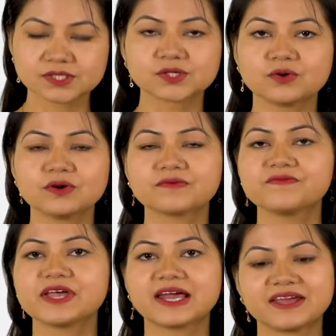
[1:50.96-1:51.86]
So,
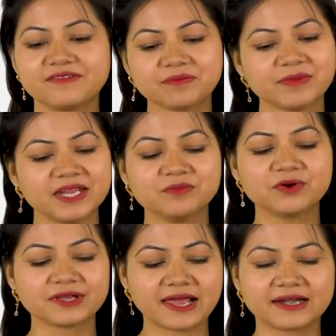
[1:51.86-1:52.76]
we are having many
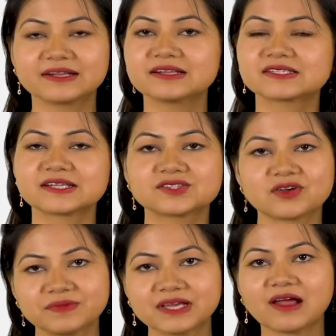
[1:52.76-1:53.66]
more characteristics
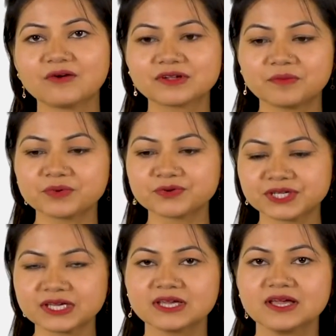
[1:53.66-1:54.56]
of the cloud
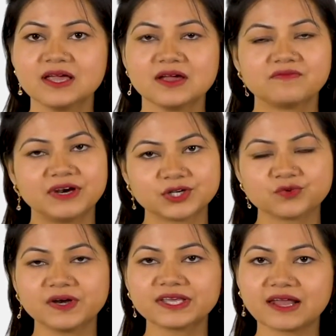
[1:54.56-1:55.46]
computing.
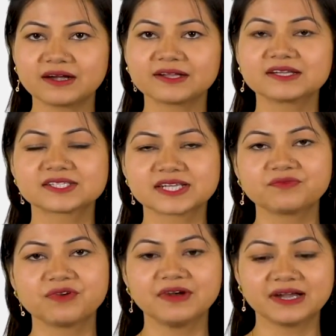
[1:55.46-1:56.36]
One-to-one characteristic
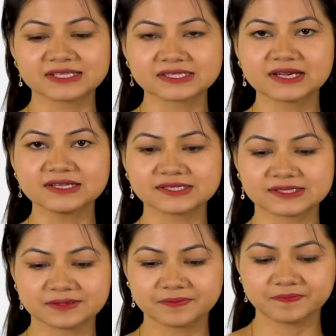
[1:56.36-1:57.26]
we will discuss.